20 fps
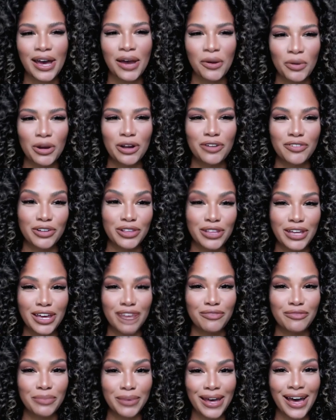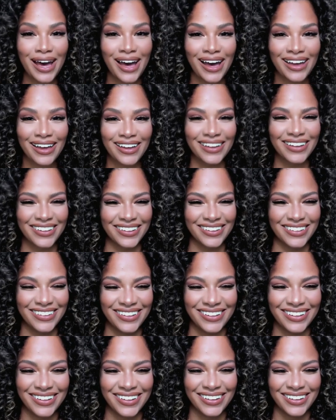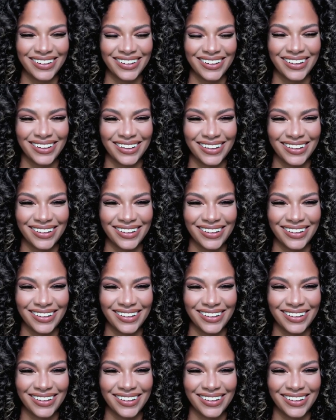I work for the FBI. Right.